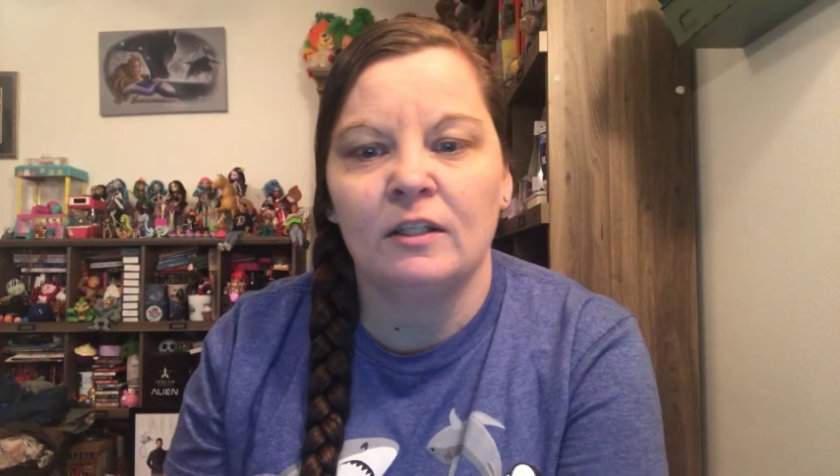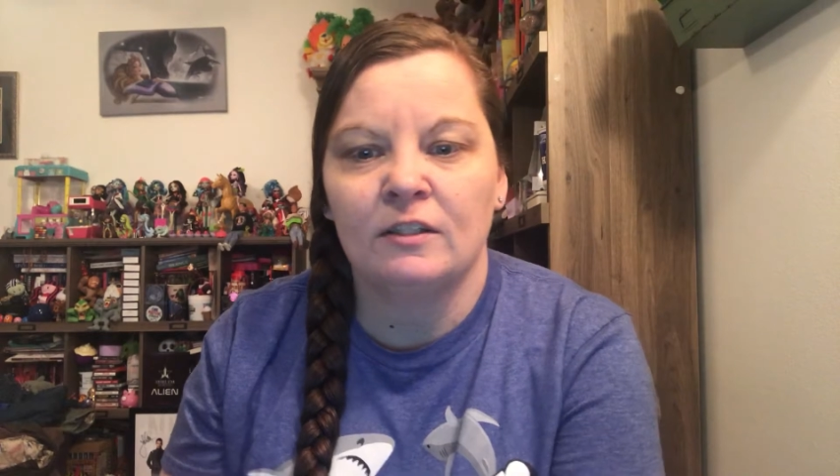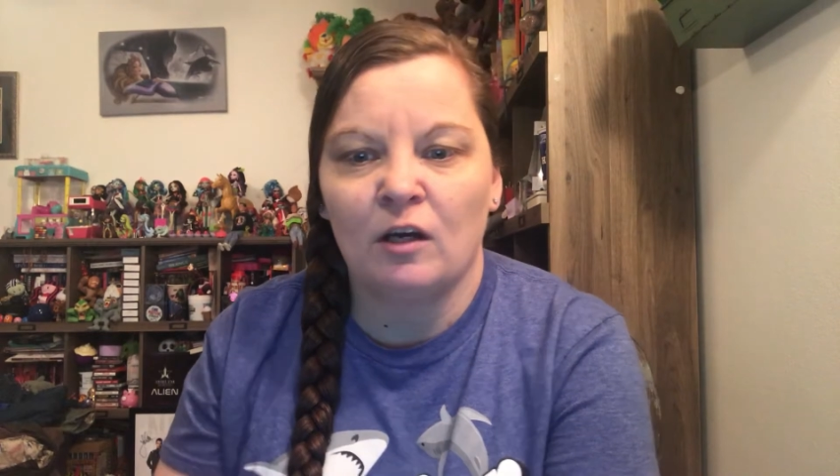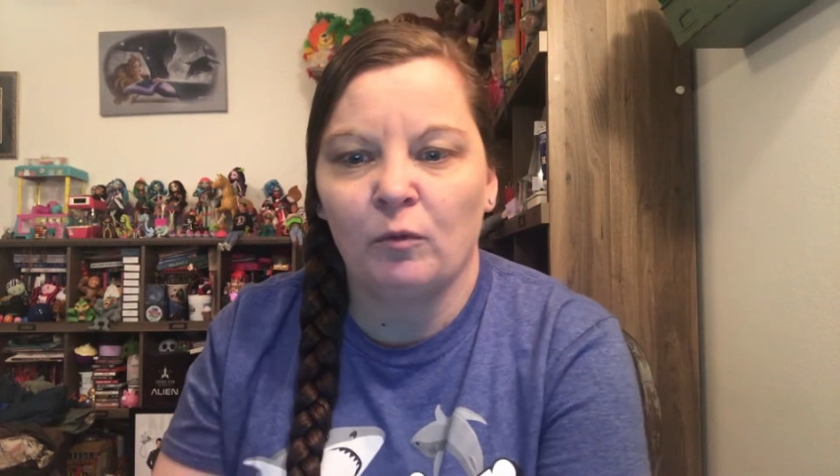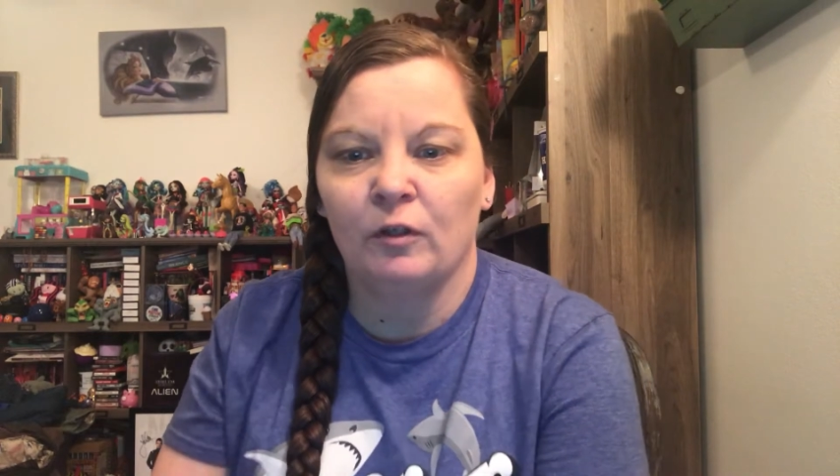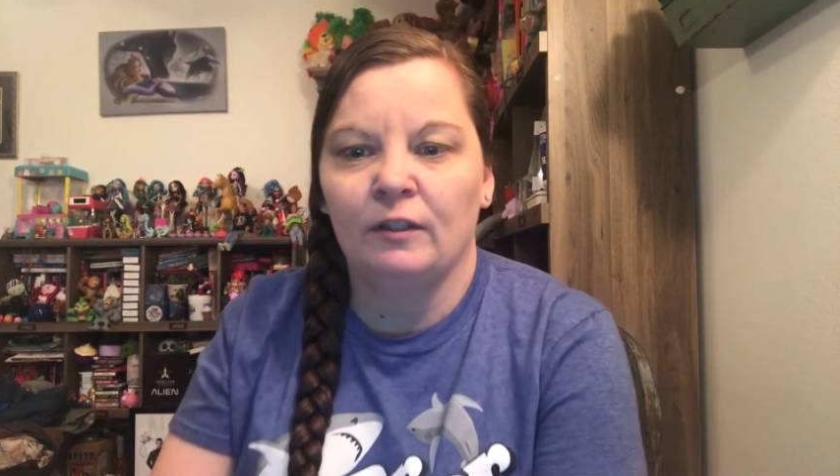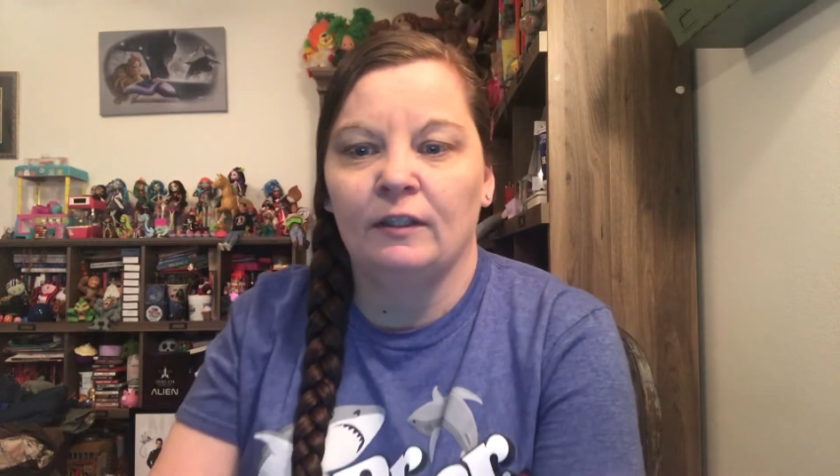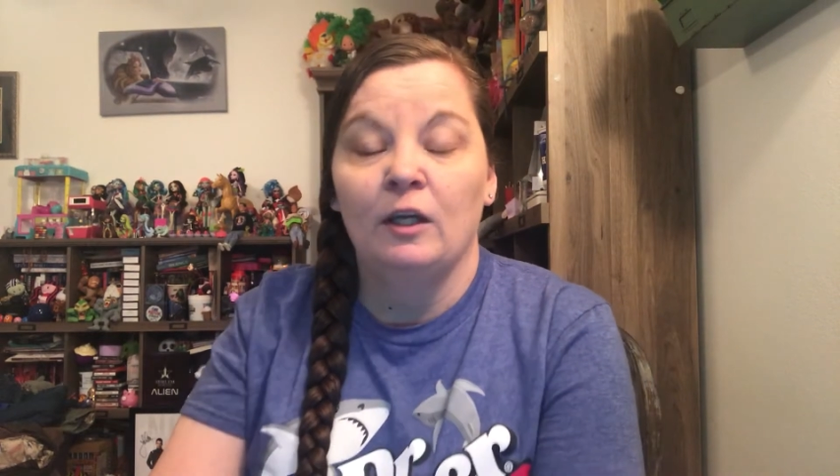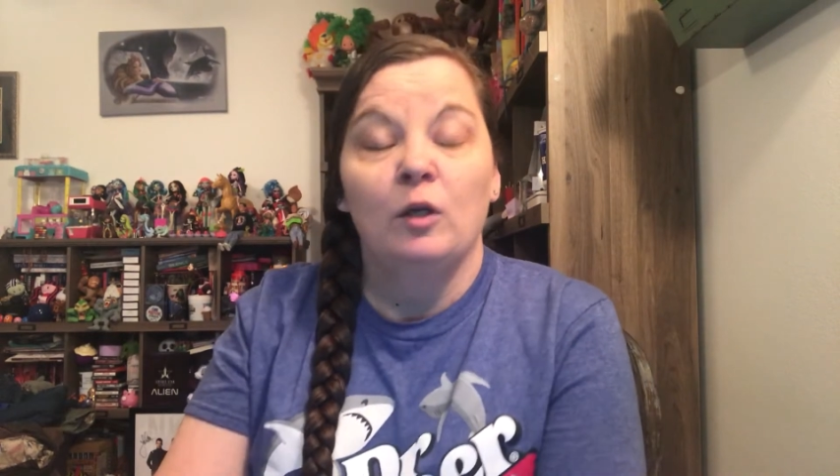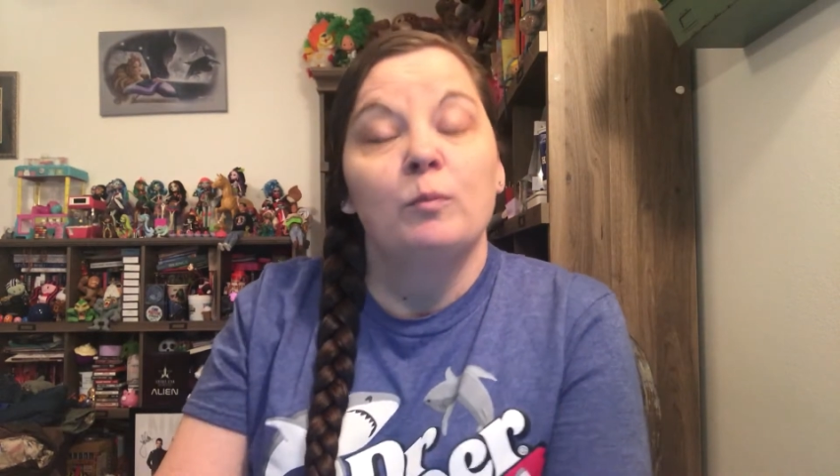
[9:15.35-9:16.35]
It's not worth
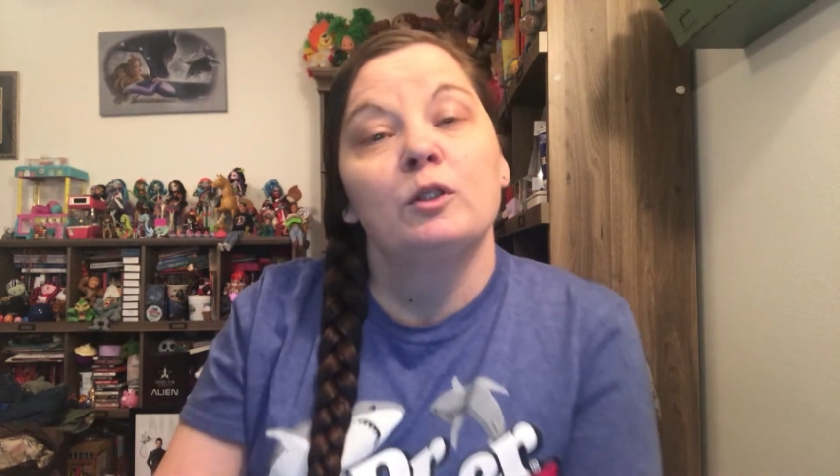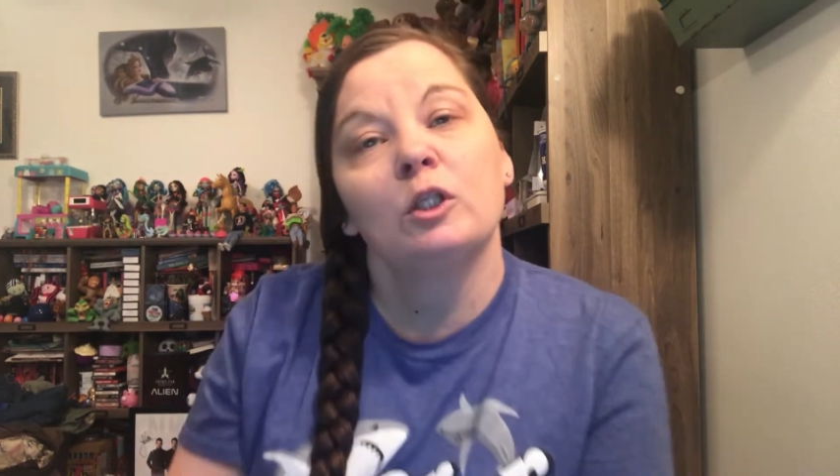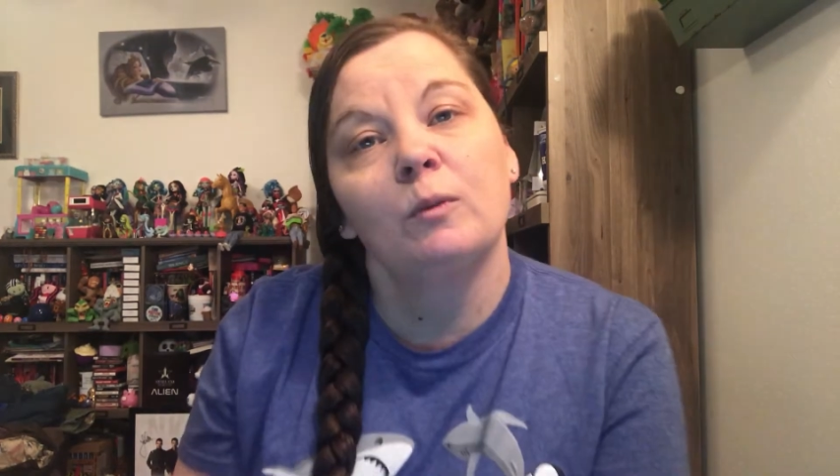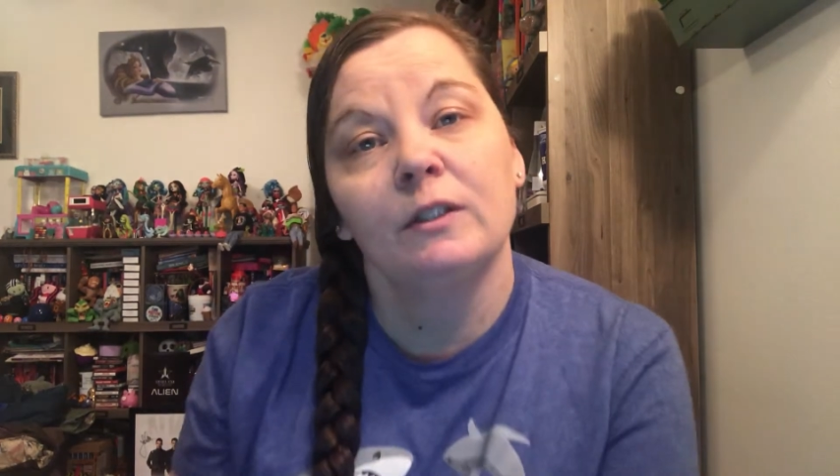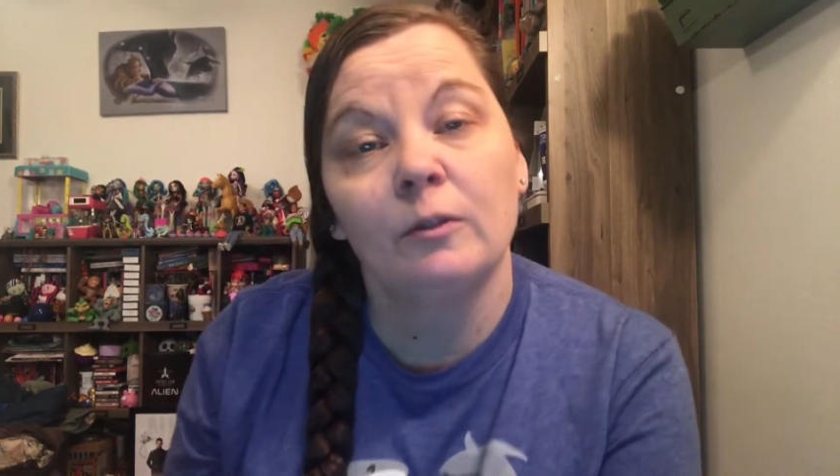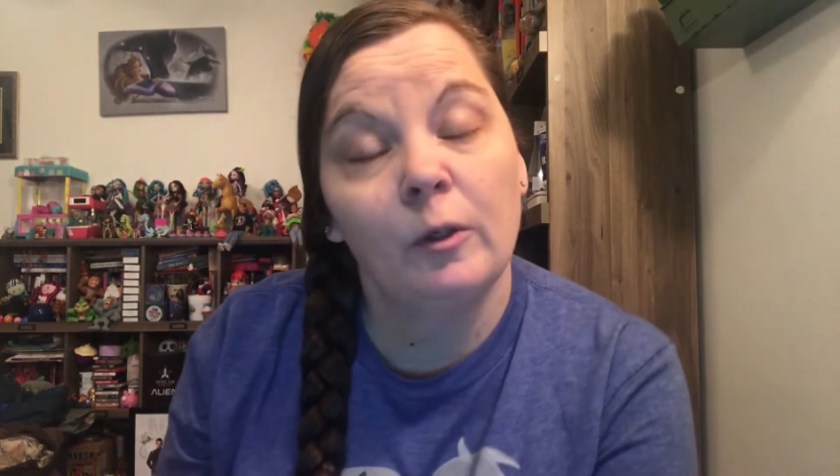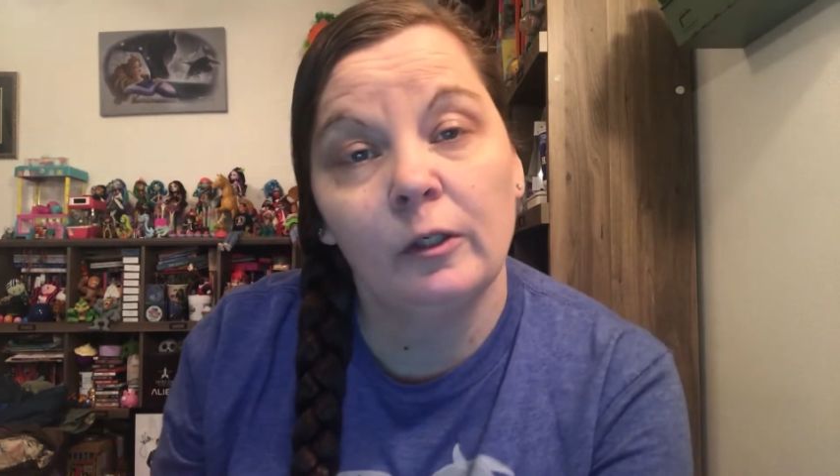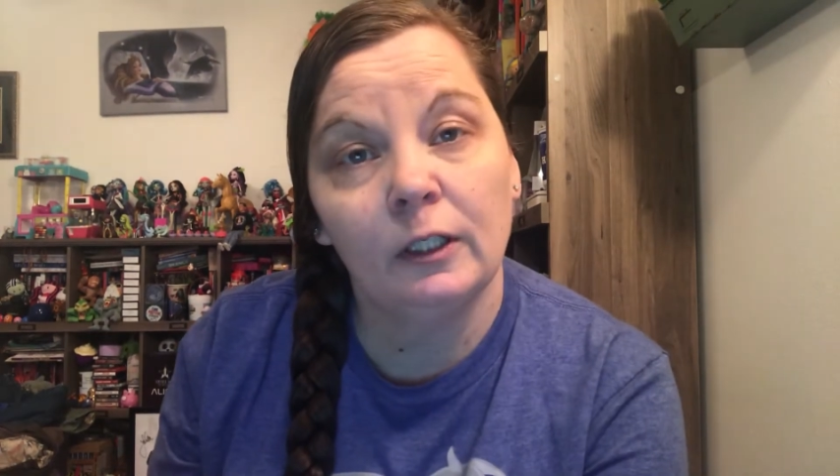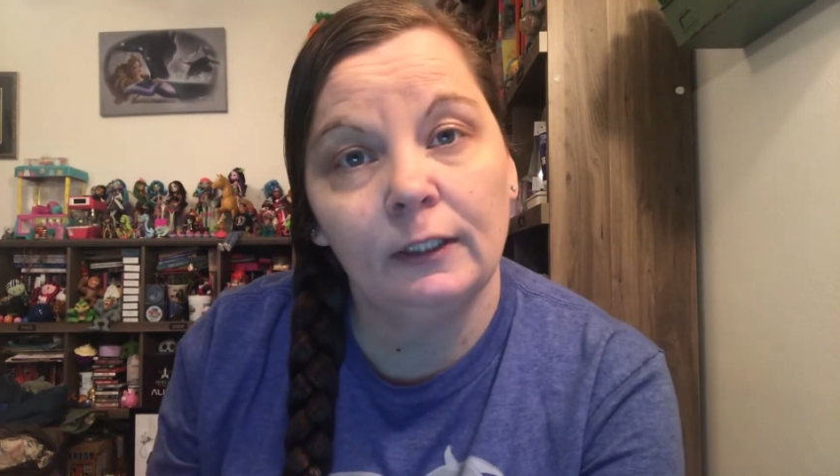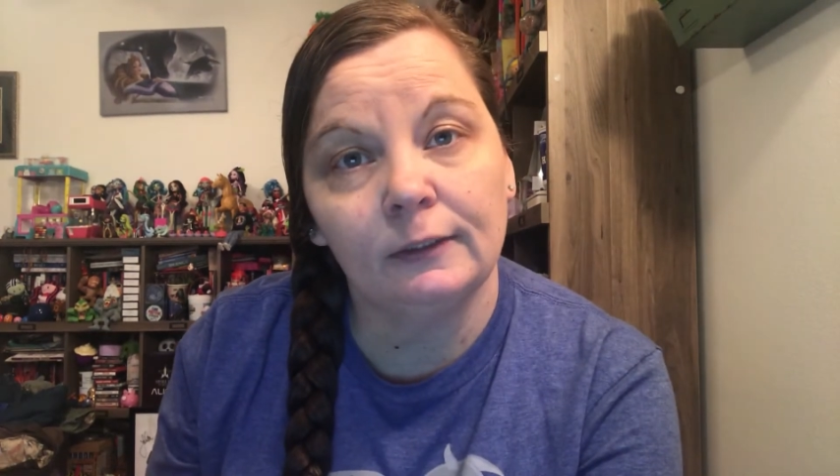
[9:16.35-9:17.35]
it. But you know what? To
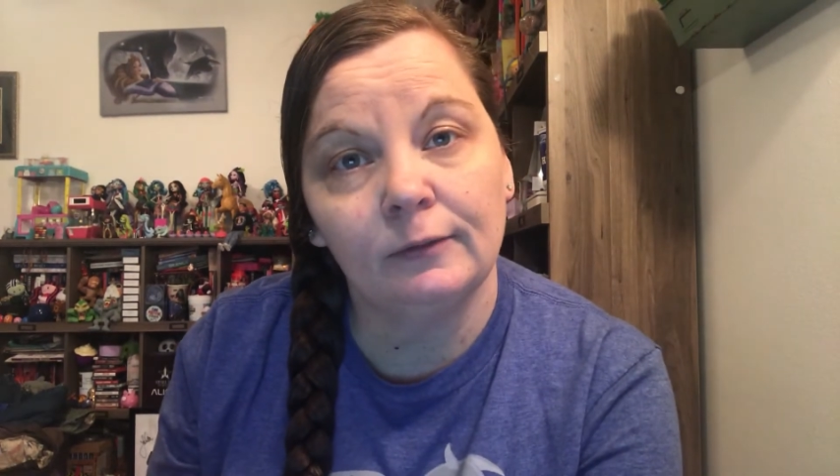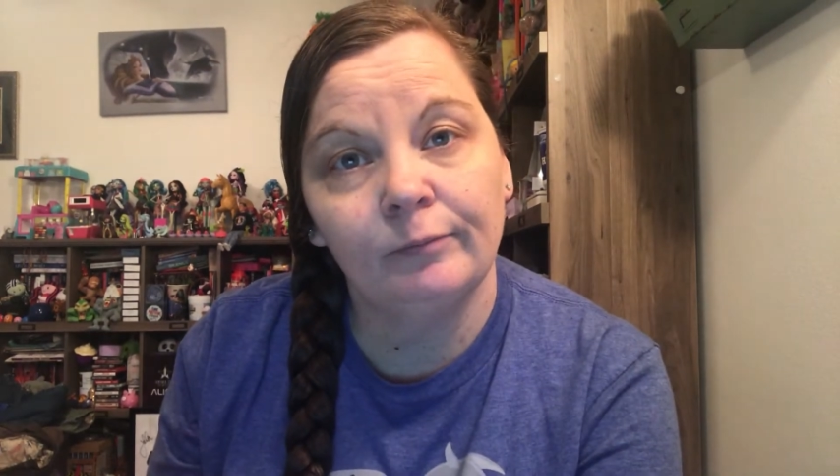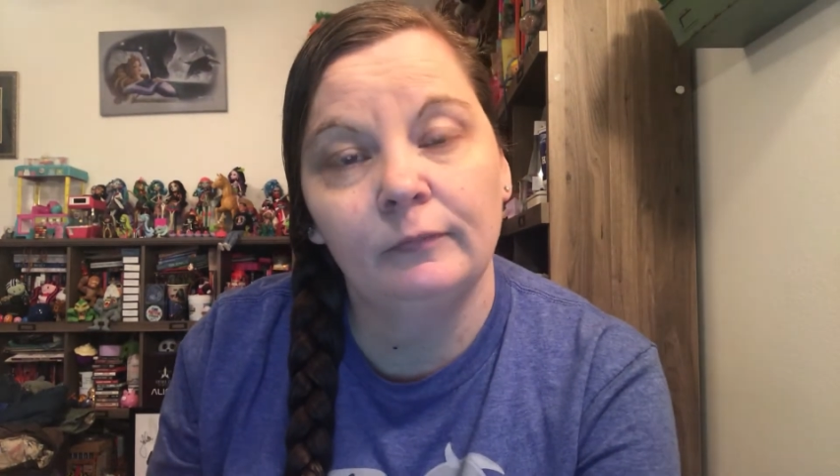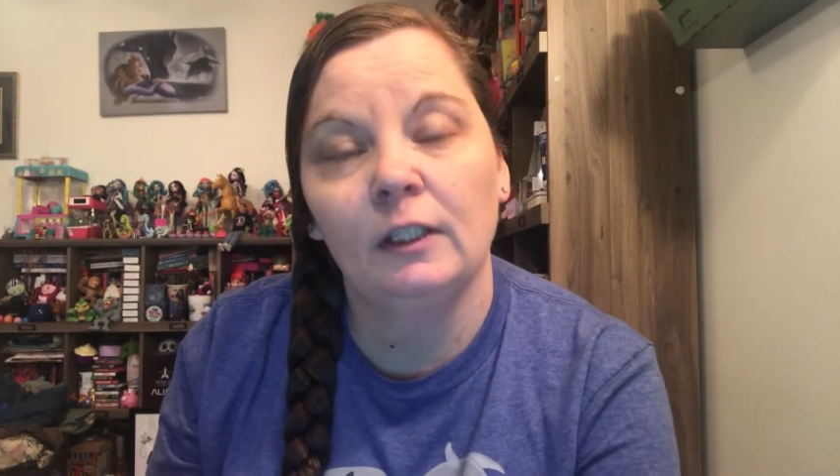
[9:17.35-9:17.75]
her it is.